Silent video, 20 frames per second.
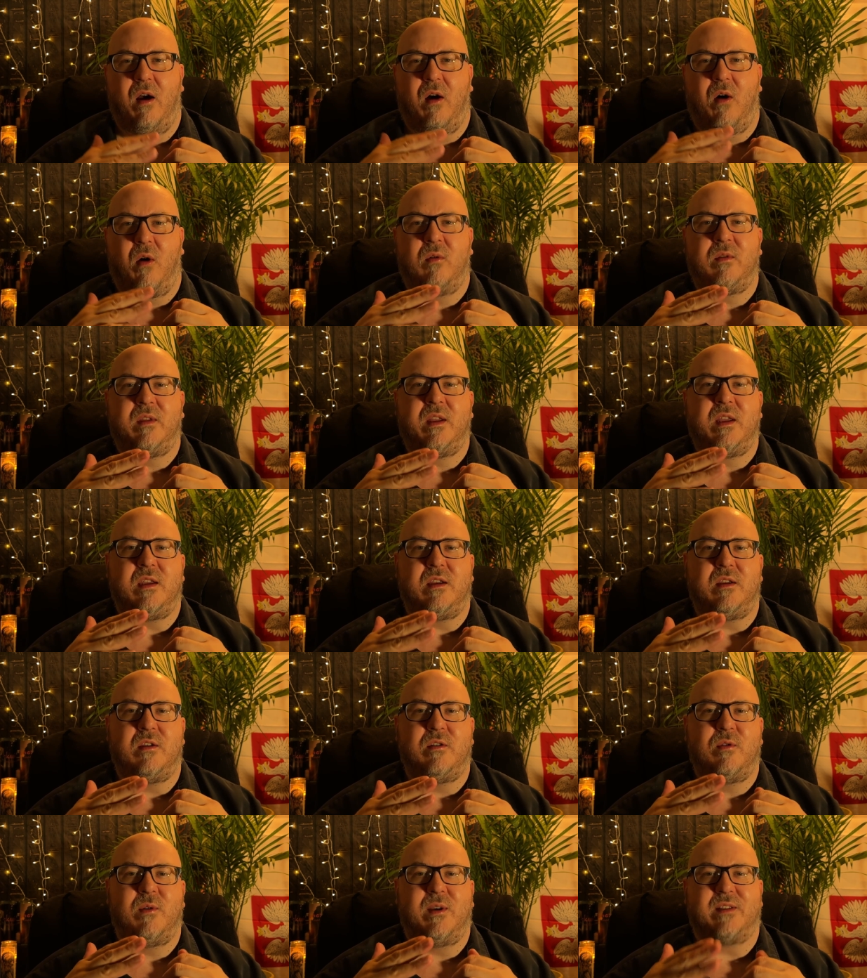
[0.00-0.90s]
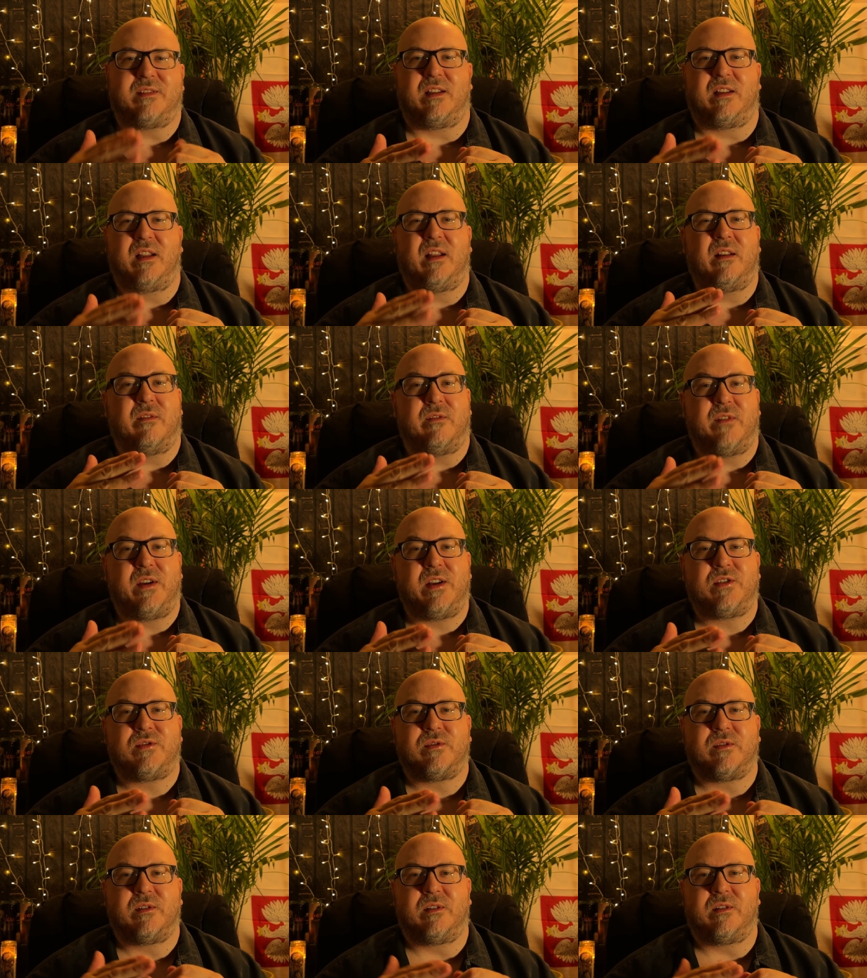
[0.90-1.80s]
Only you as an
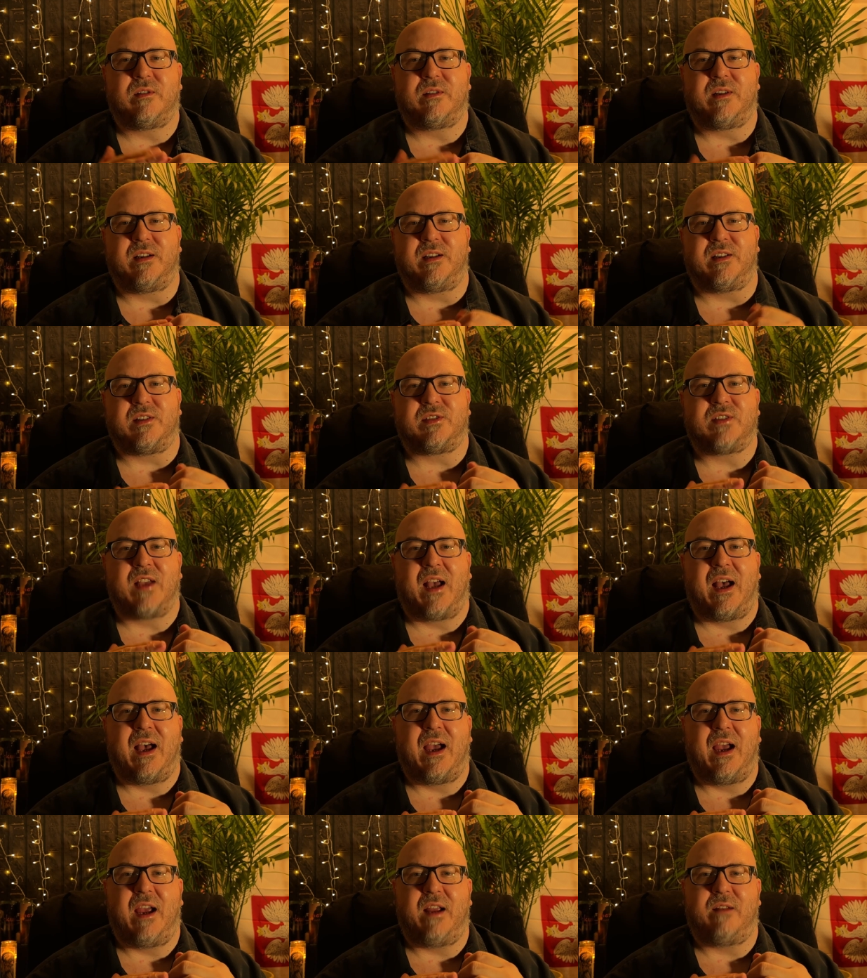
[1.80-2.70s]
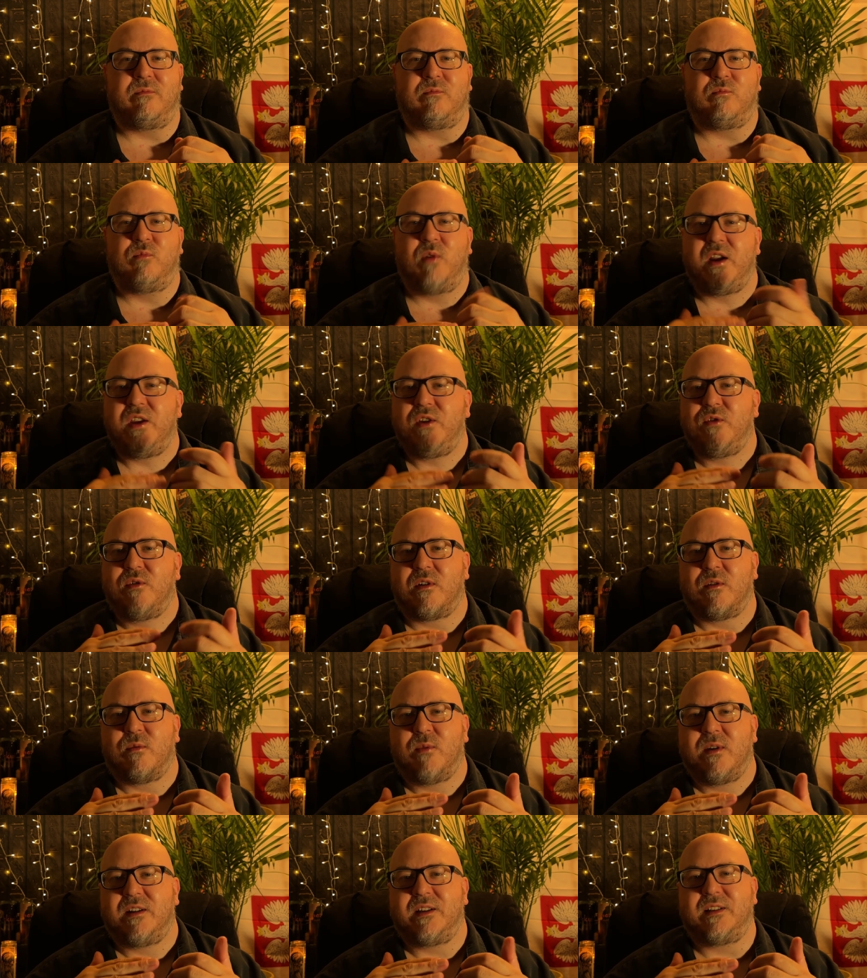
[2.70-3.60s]
individual can decide what you are
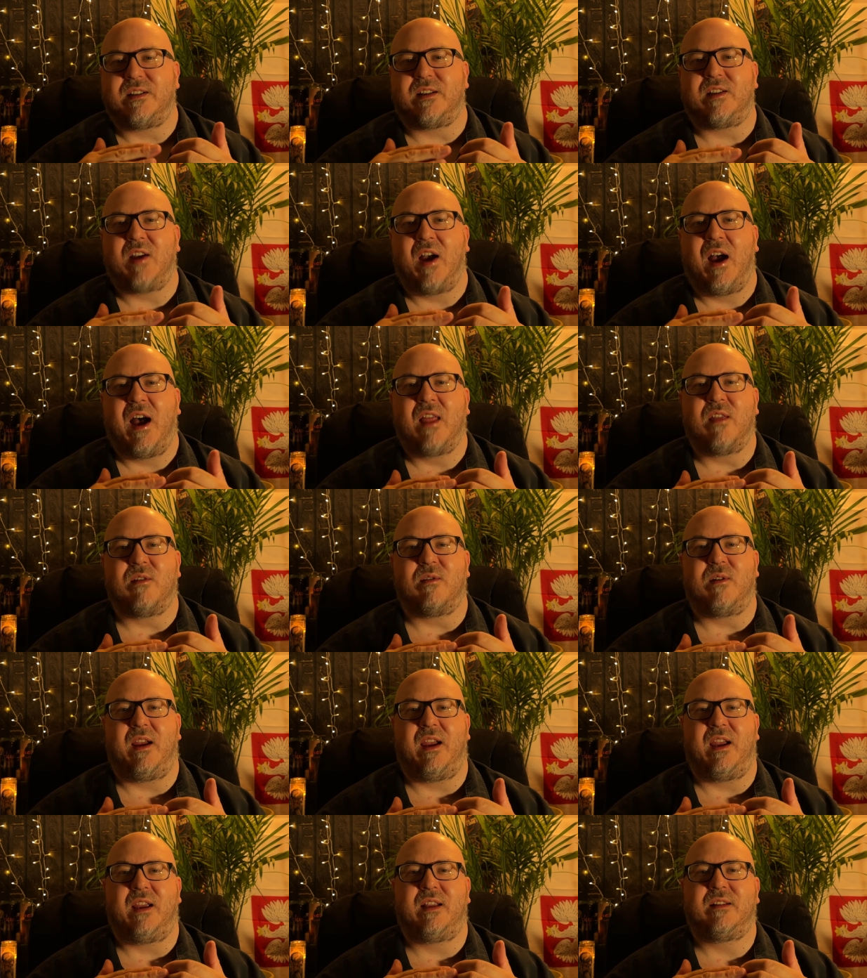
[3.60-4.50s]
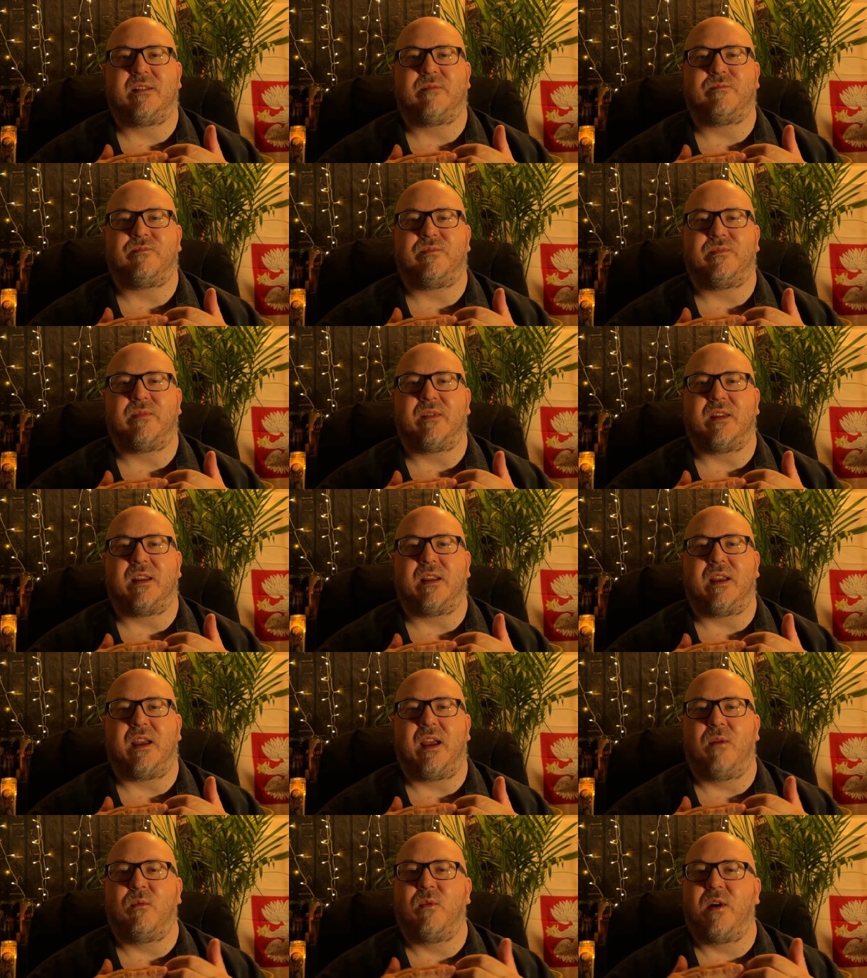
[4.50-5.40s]
willing to tolerate
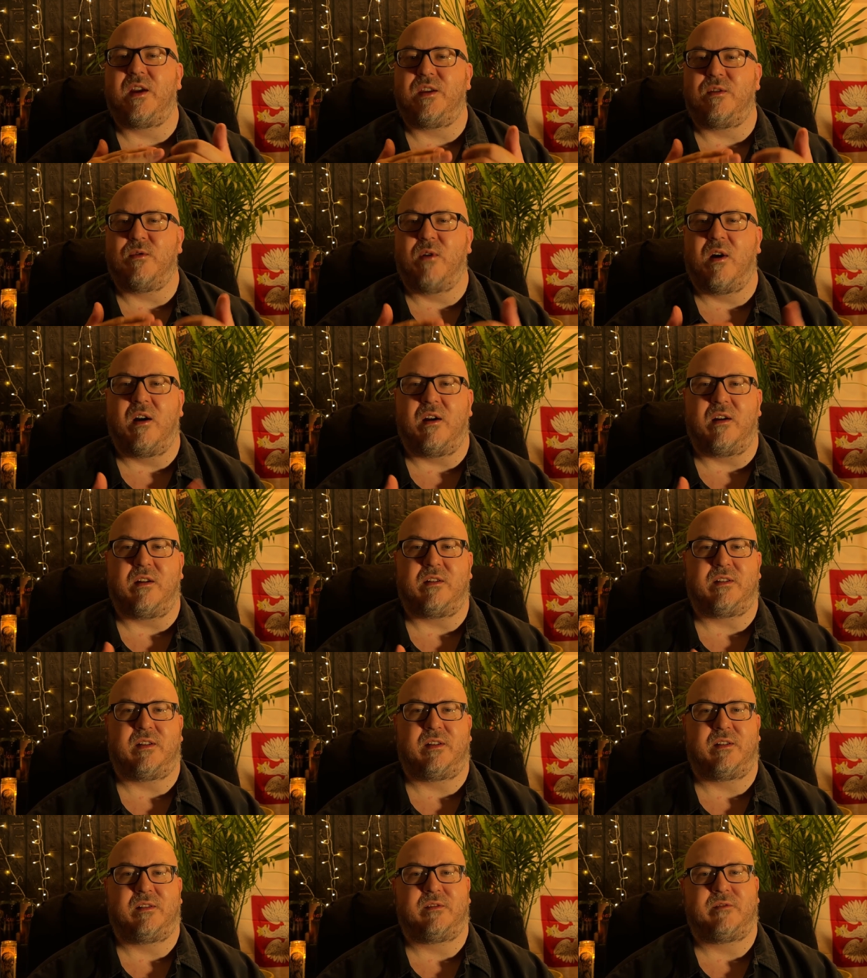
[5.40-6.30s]
and what you aren't.